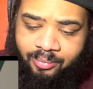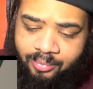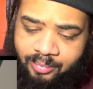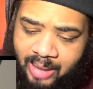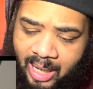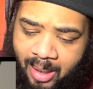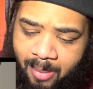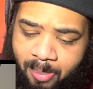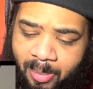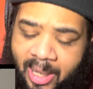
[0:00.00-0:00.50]

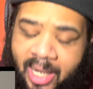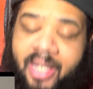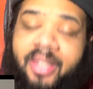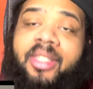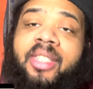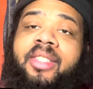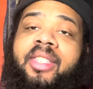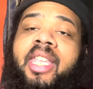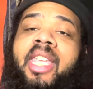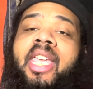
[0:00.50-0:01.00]
That bass
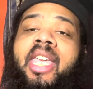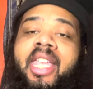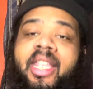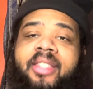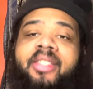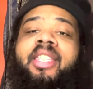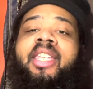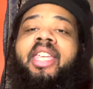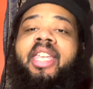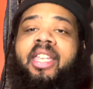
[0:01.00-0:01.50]
is
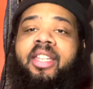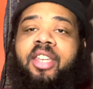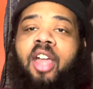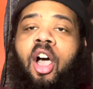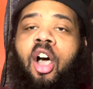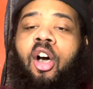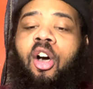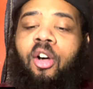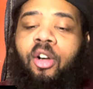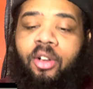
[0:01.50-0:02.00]
hitting,
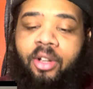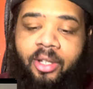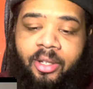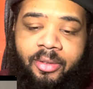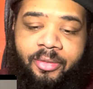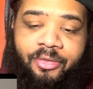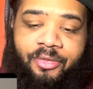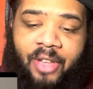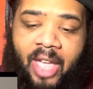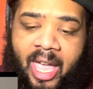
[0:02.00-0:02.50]
dog.
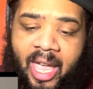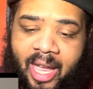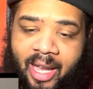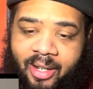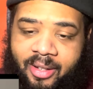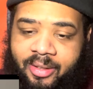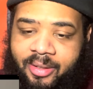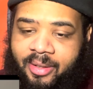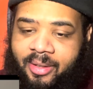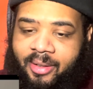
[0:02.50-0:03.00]

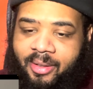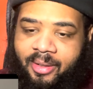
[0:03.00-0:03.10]
Facts.